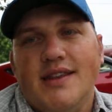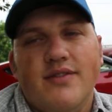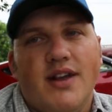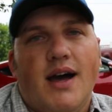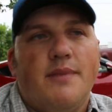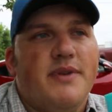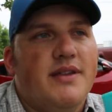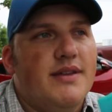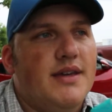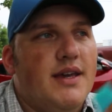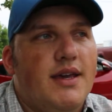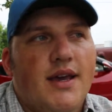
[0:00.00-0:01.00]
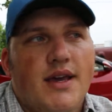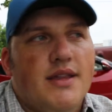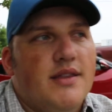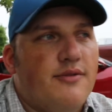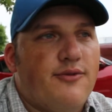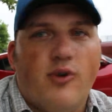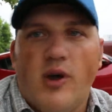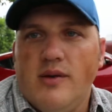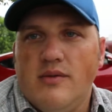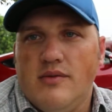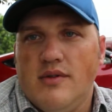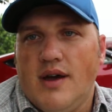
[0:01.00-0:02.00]
leave it up in the front
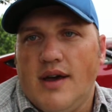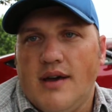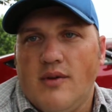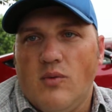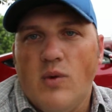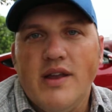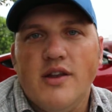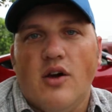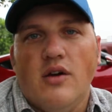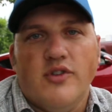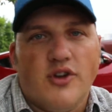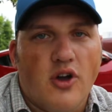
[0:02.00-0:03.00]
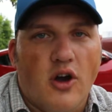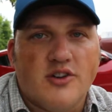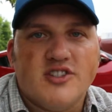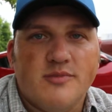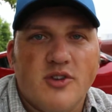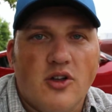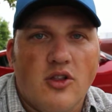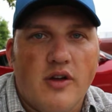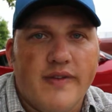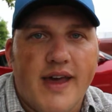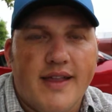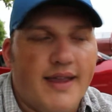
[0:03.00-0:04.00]
window of your car, something
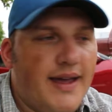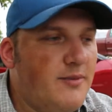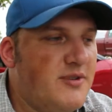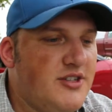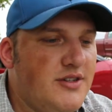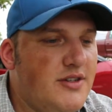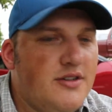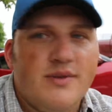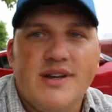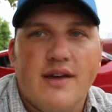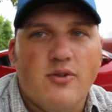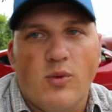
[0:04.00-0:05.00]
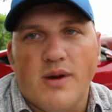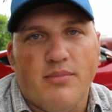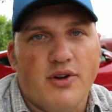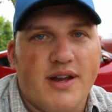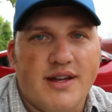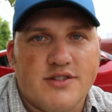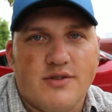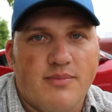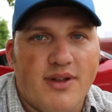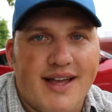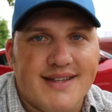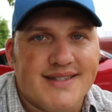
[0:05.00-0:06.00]
along that line, which you would never want to put any sort of
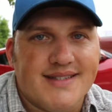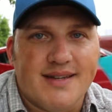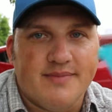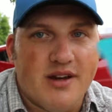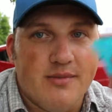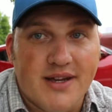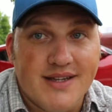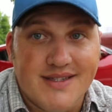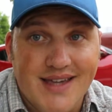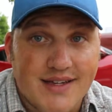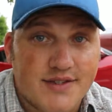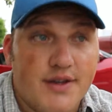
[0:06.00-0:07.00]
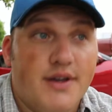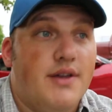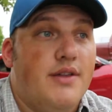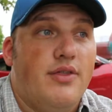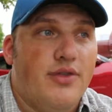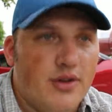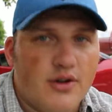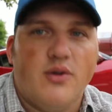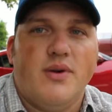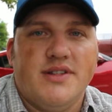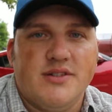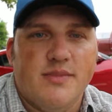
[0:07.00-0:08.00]
plastics up there because yes, they're
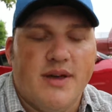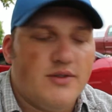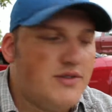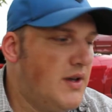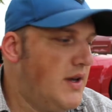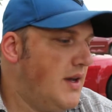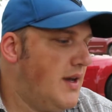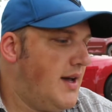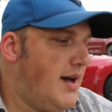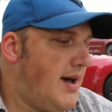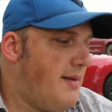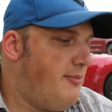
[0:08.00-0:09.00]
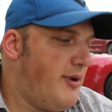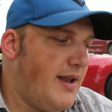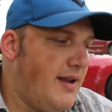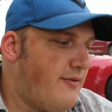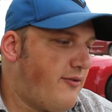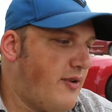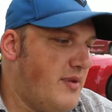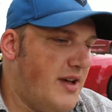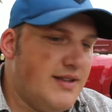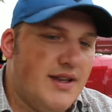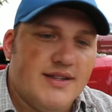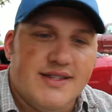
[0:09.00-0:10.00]
going to melt. But from
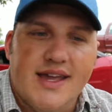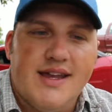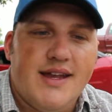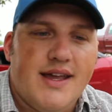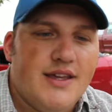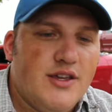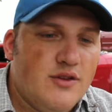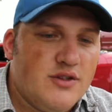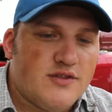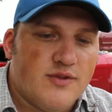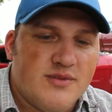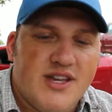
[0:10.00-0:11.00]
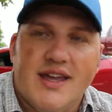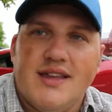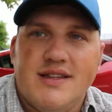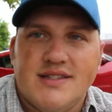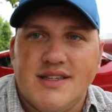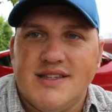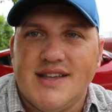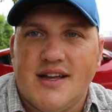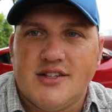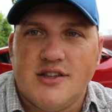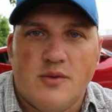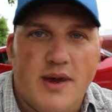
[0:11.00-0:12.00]
a day-to-day use, from taking these things
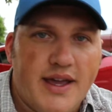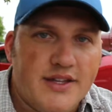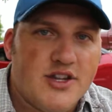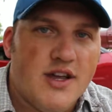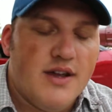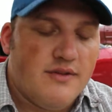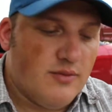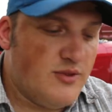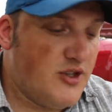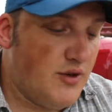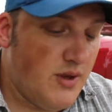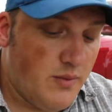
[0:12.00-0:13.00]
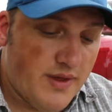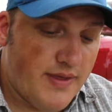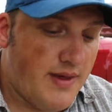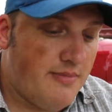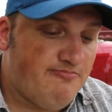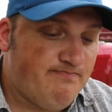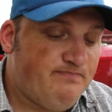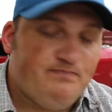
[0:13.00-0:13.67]
out to the range, from shooting with them,